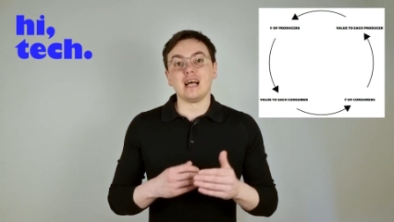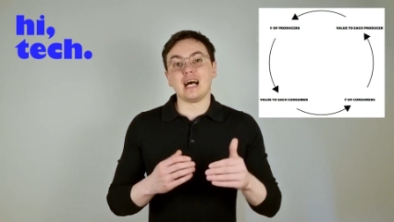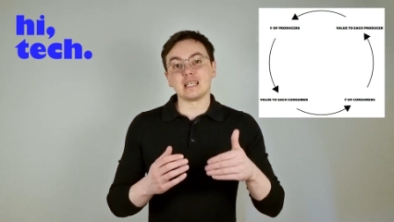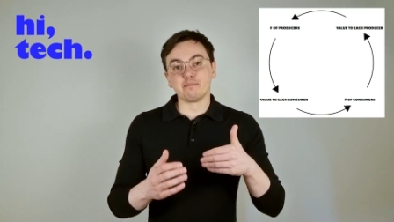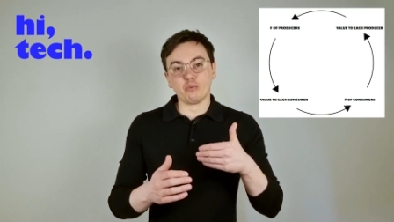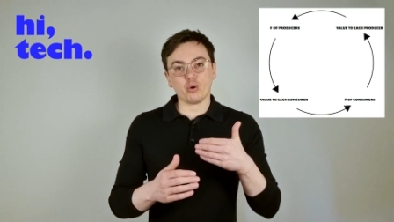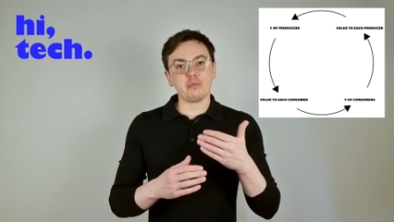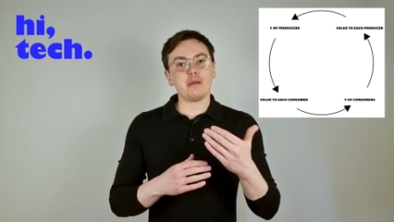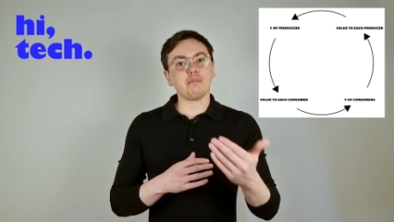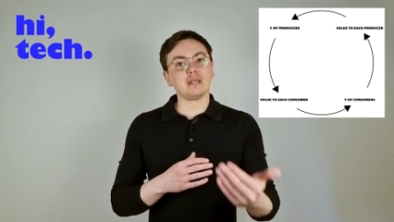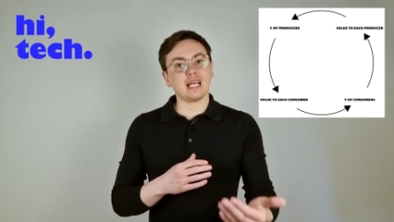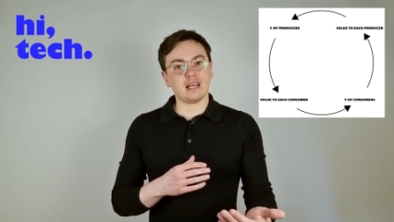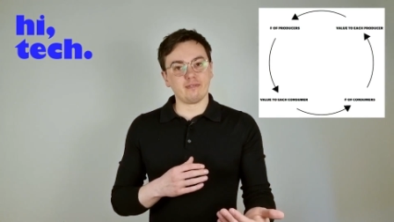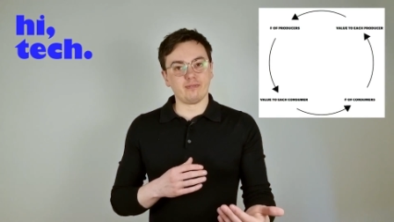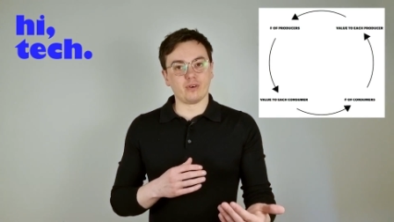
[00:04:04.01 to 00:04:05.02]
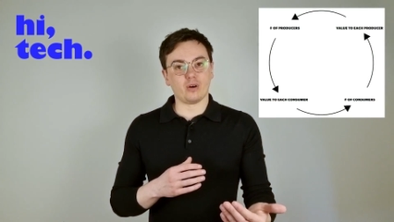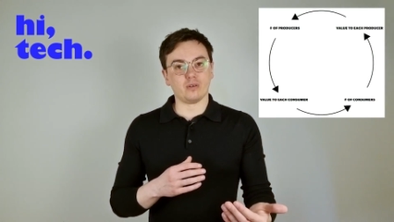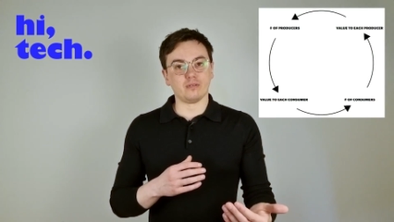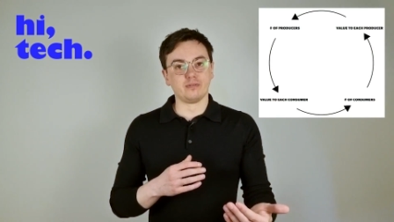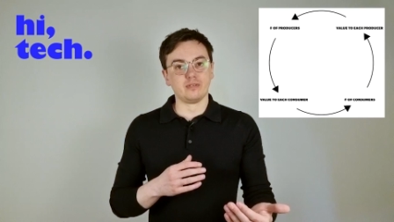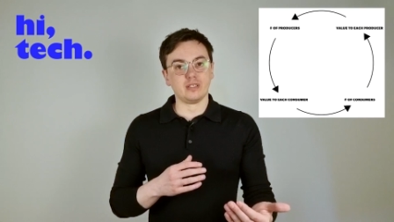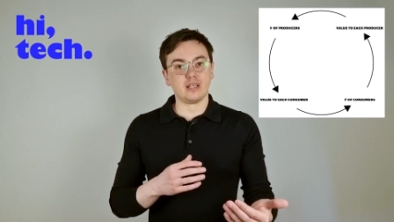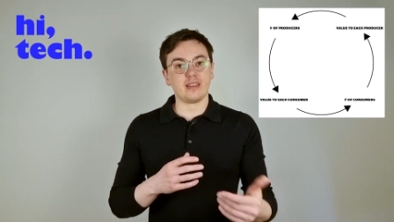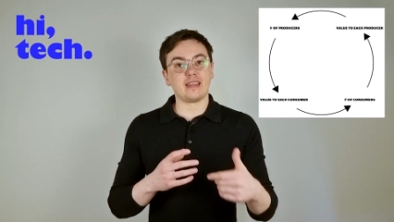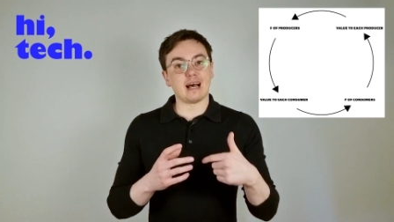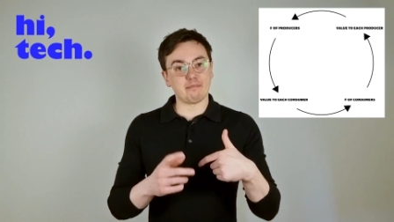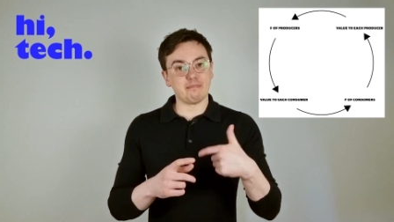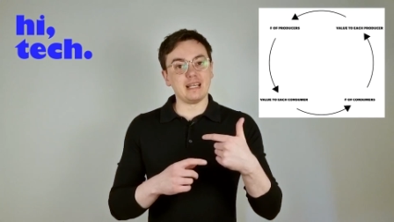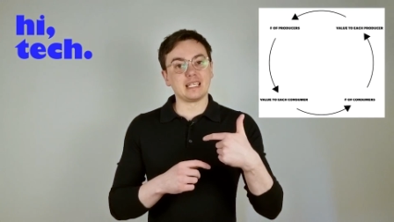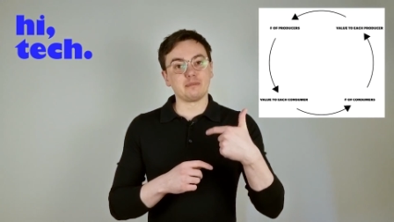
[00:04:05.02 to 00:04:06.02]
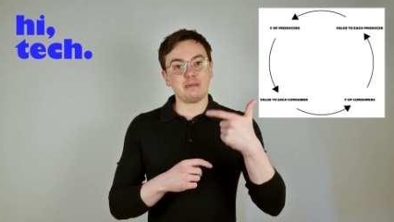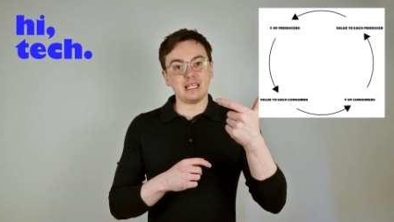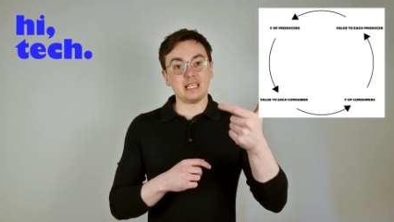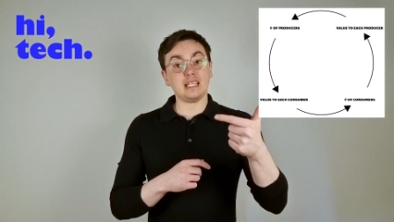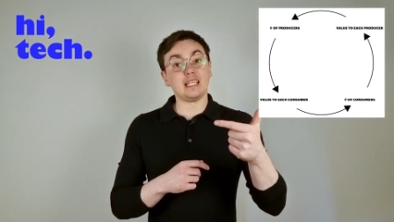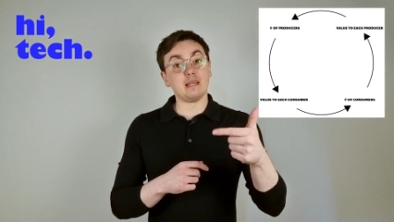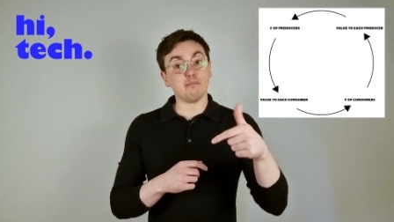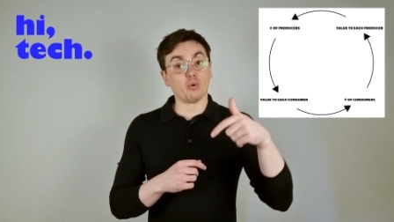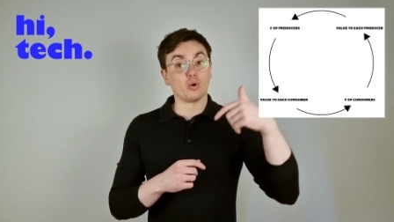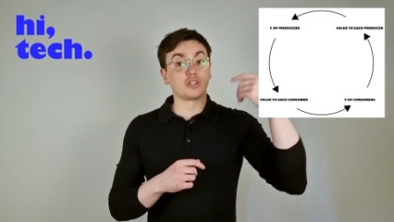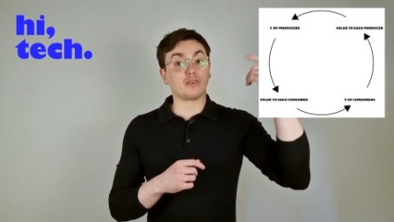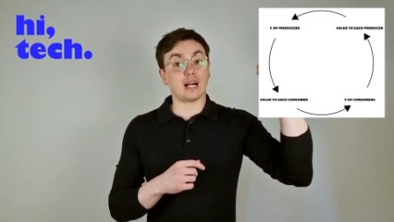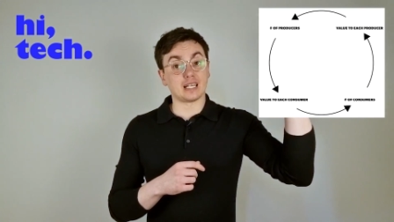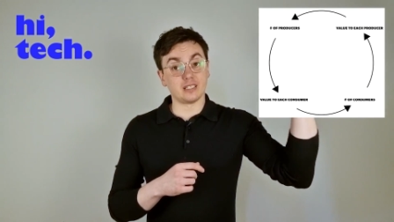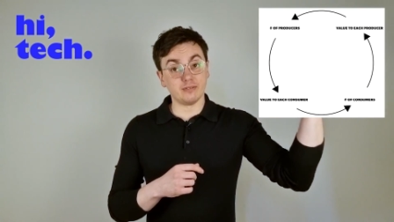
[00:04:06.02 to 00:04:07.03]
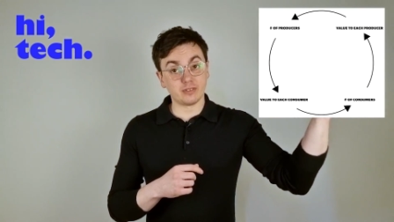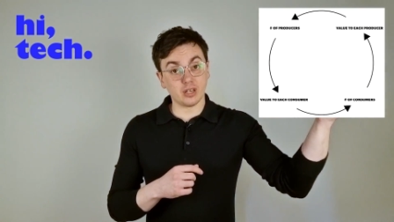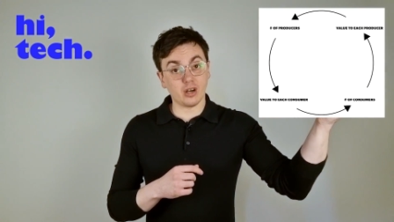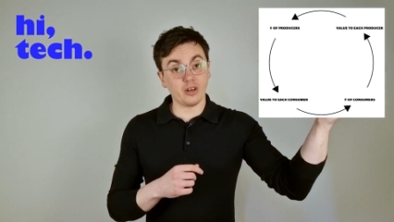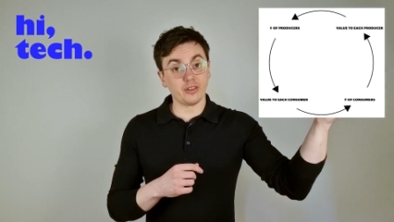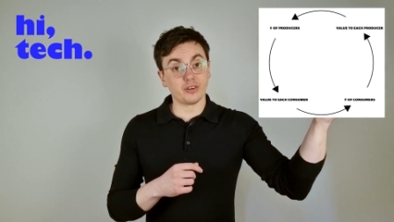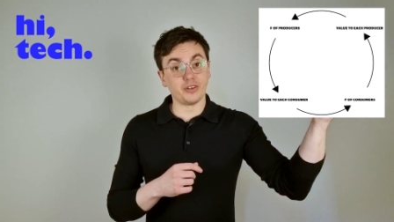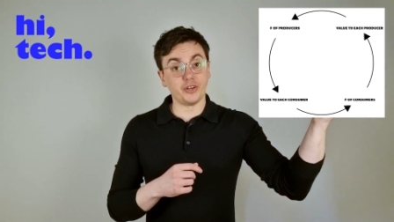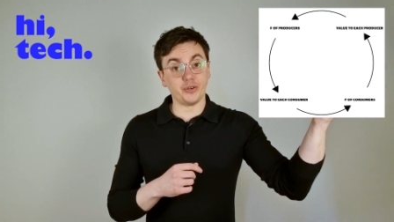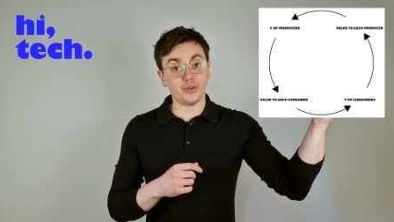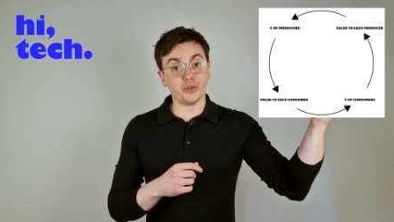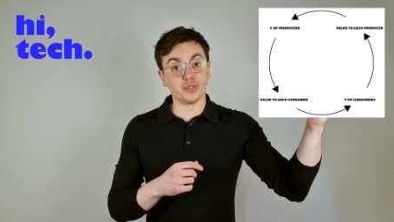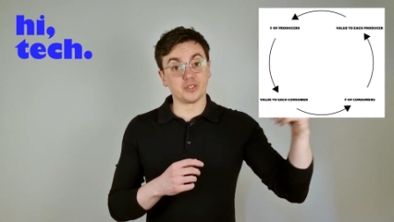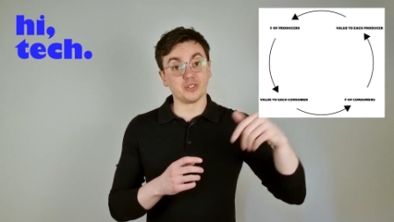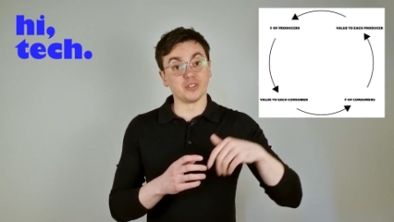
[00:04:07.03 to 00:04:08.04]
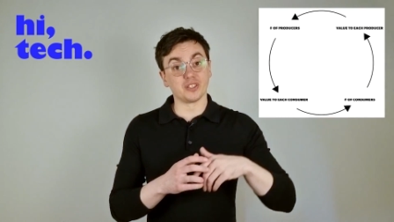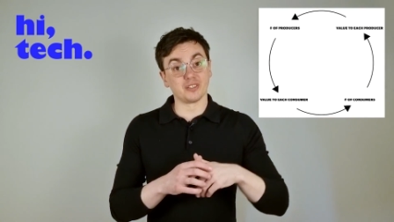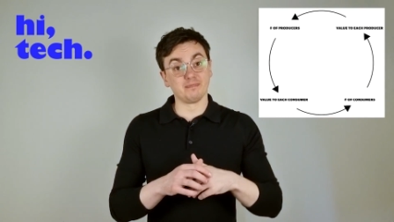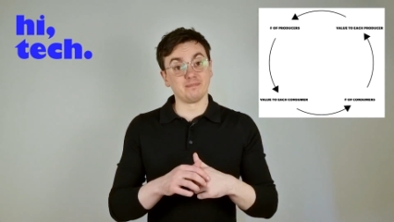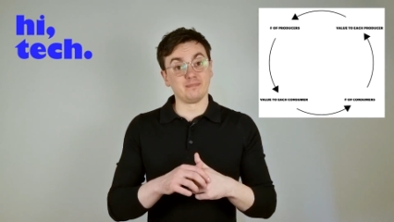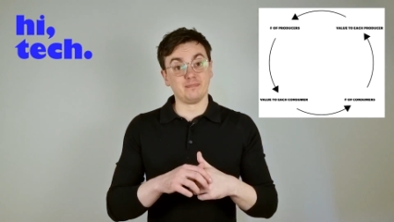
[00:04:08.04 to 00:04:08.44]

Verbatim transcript: As more people get involved, that makes PDD more attractive to other new users.